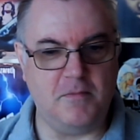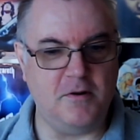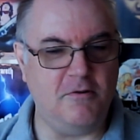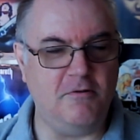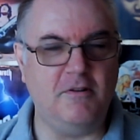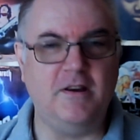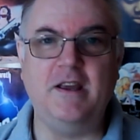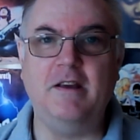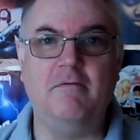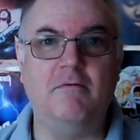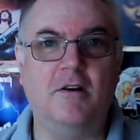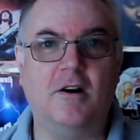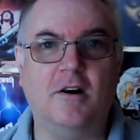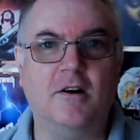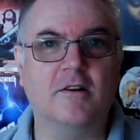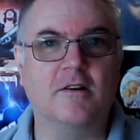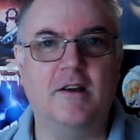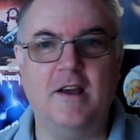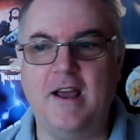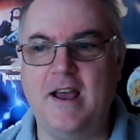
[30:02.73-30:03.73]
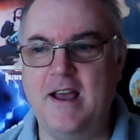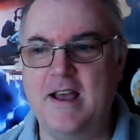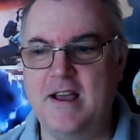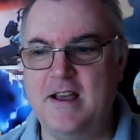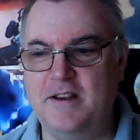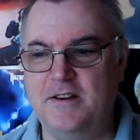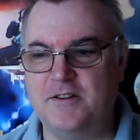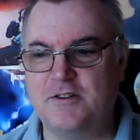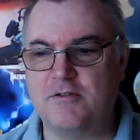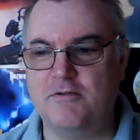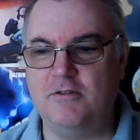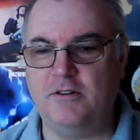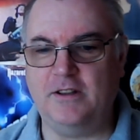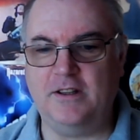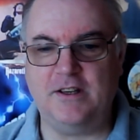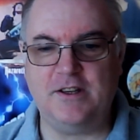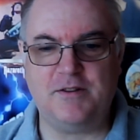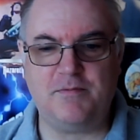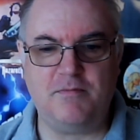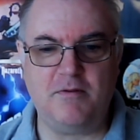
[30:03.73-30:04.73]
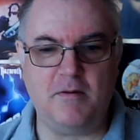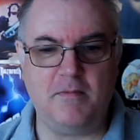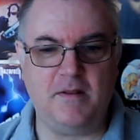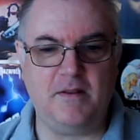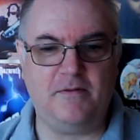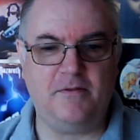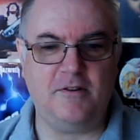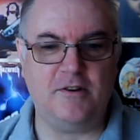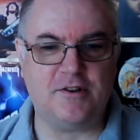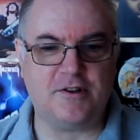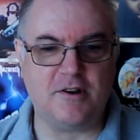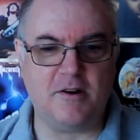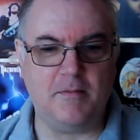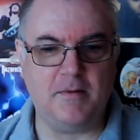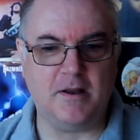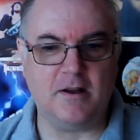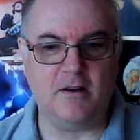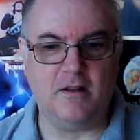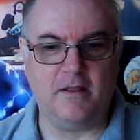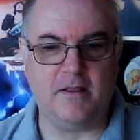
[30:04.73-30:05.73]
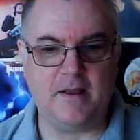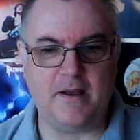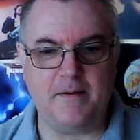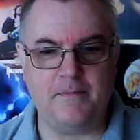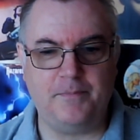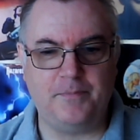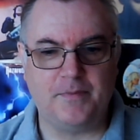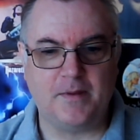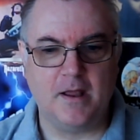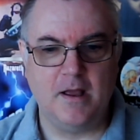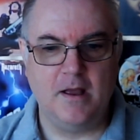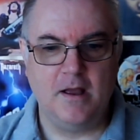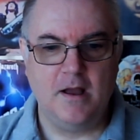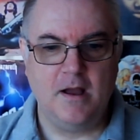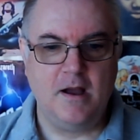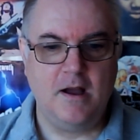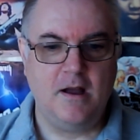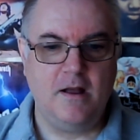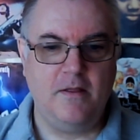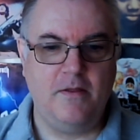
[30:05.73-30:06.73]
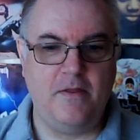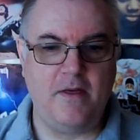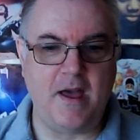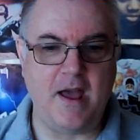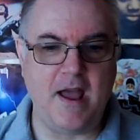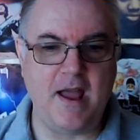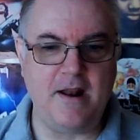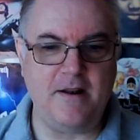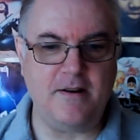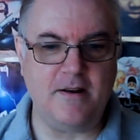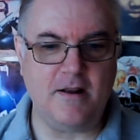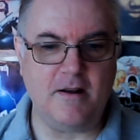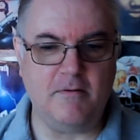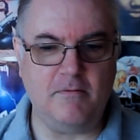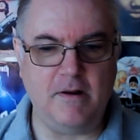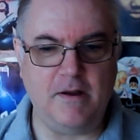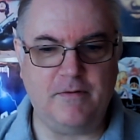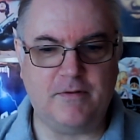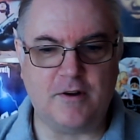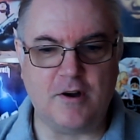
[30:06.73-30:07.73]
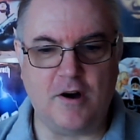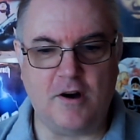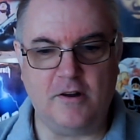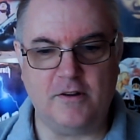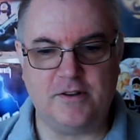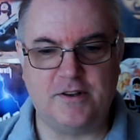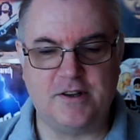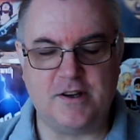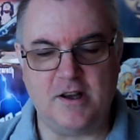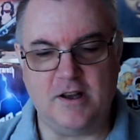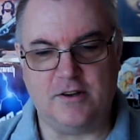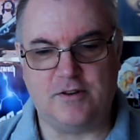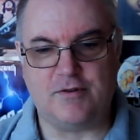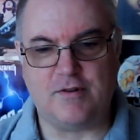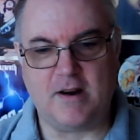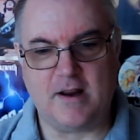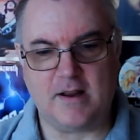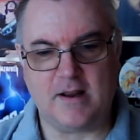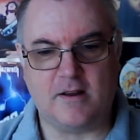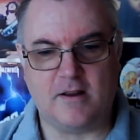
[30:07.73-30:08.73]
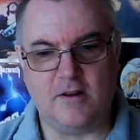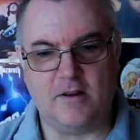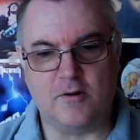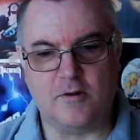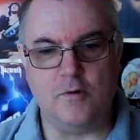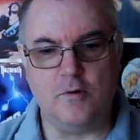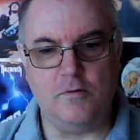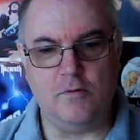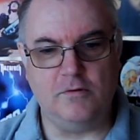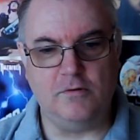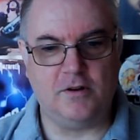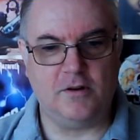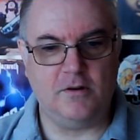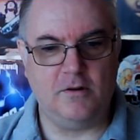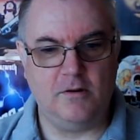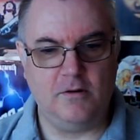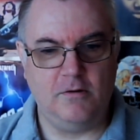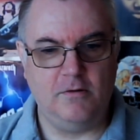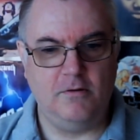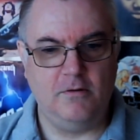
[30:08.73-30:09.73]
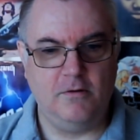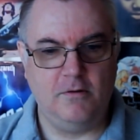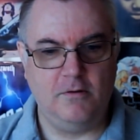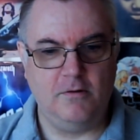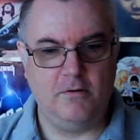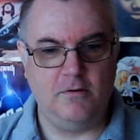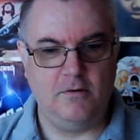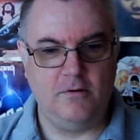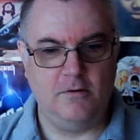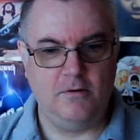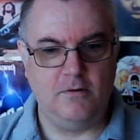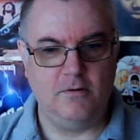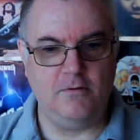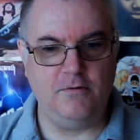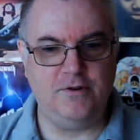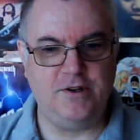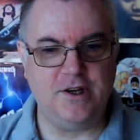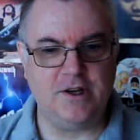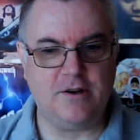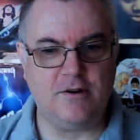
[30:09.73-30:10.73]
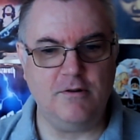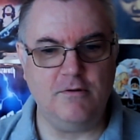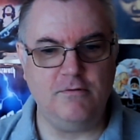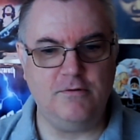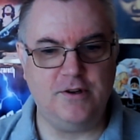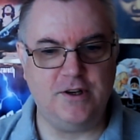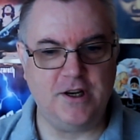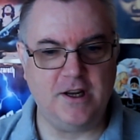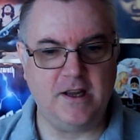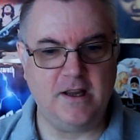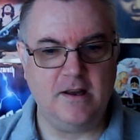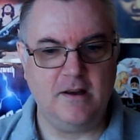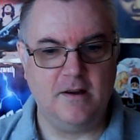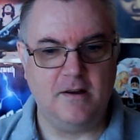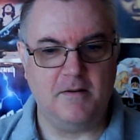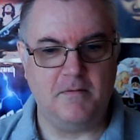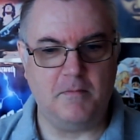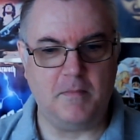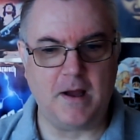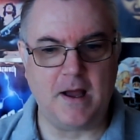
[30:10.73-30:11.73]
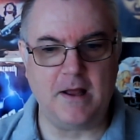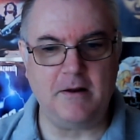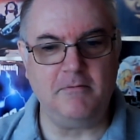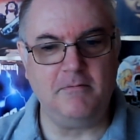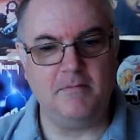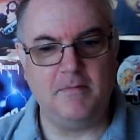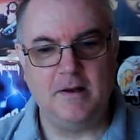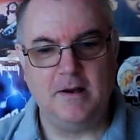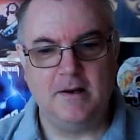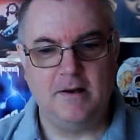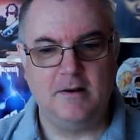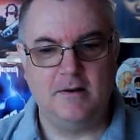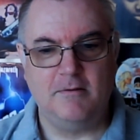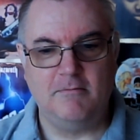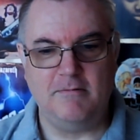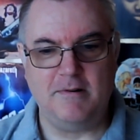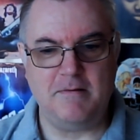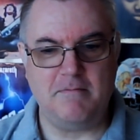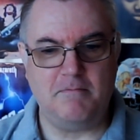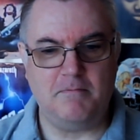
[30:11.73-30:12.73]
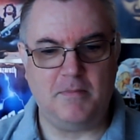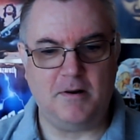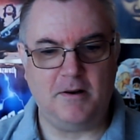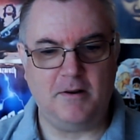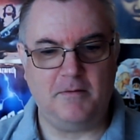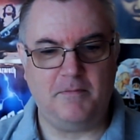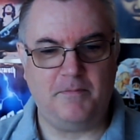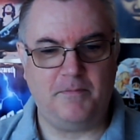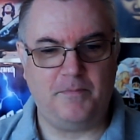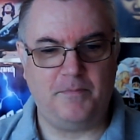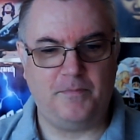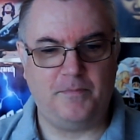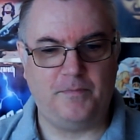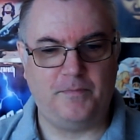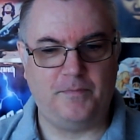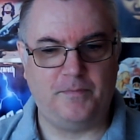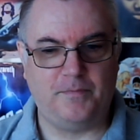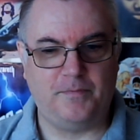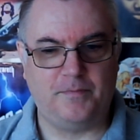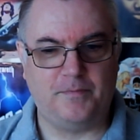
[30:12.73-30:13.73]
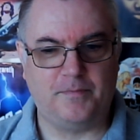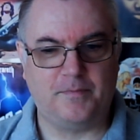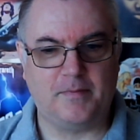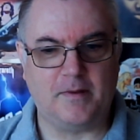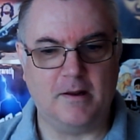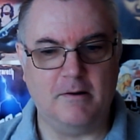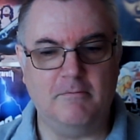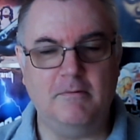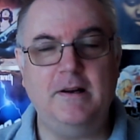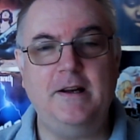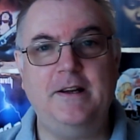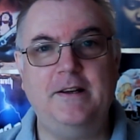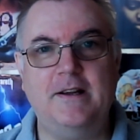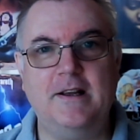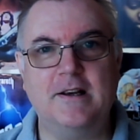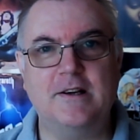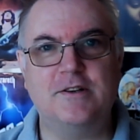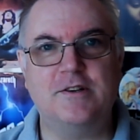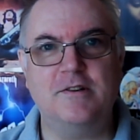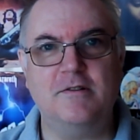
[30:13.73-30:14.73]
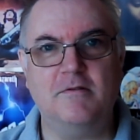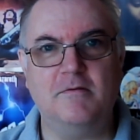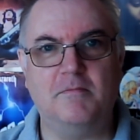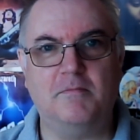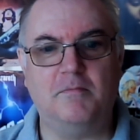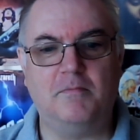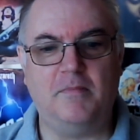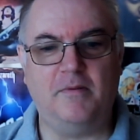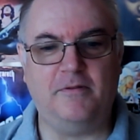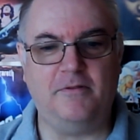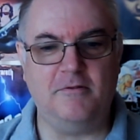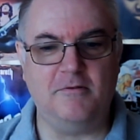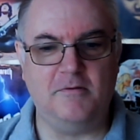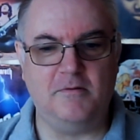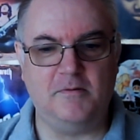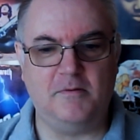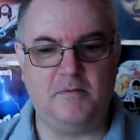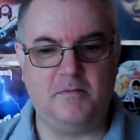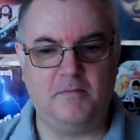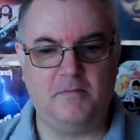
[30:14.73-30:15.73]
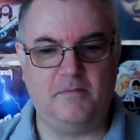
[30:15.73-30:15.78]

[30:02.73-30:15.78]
boogie rock. It's good, and it's probably the first time you got that. Then we've got a track called Oochie Coochie Man, written by Willie Dixon and performed,